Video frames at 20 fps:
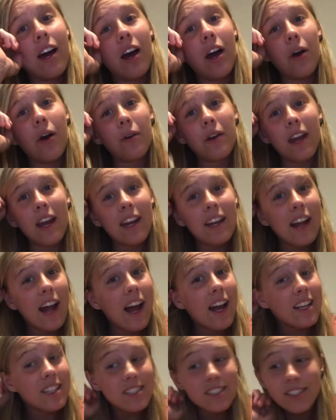Okay
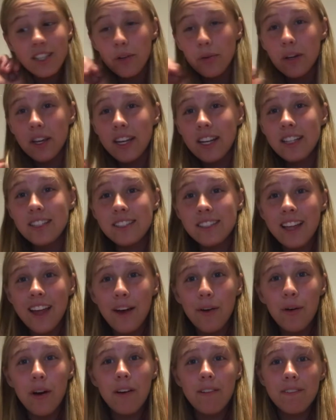guys, so it is
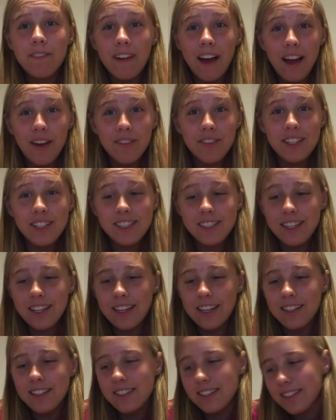now 5 to
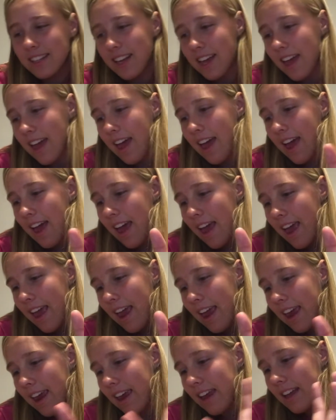6.
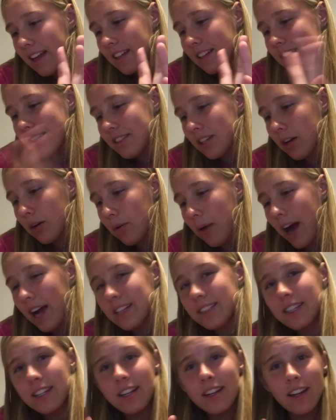And so I
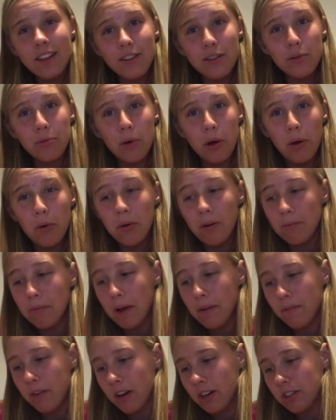did another row of my
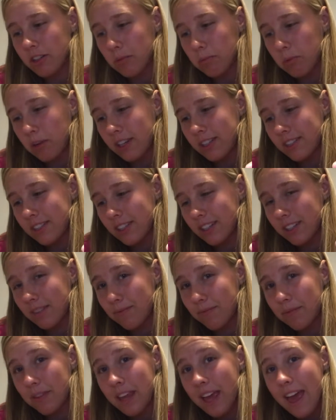friendship bracelet,
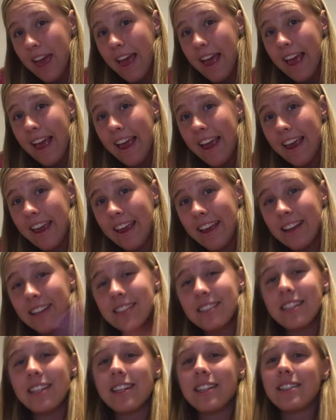
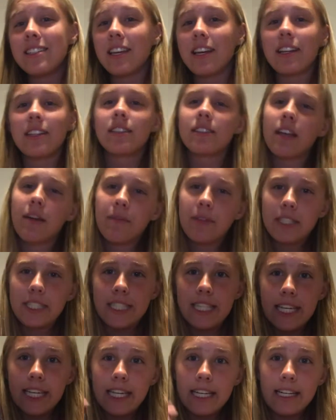and it's like 17
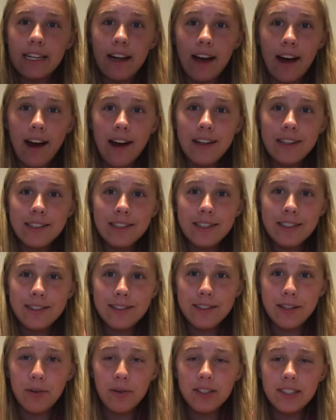knots,
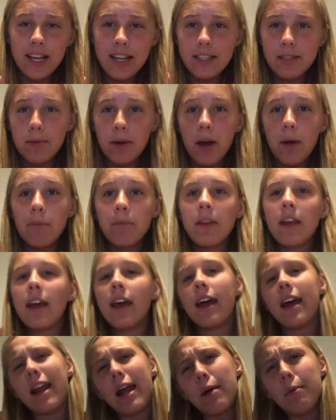so it takes a while.
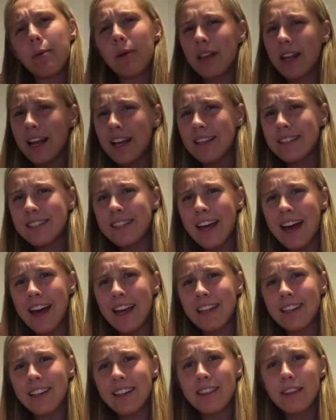And I realized
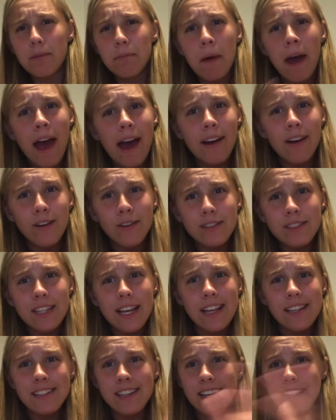that the pattern
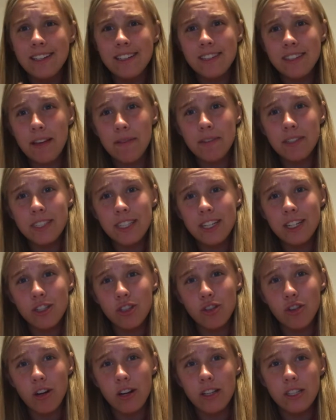says that it's 17
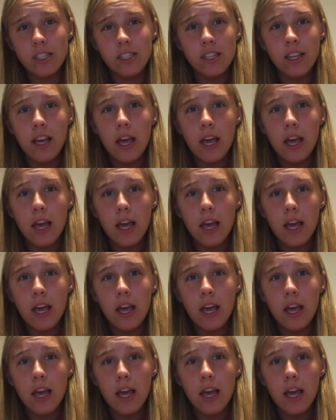strings,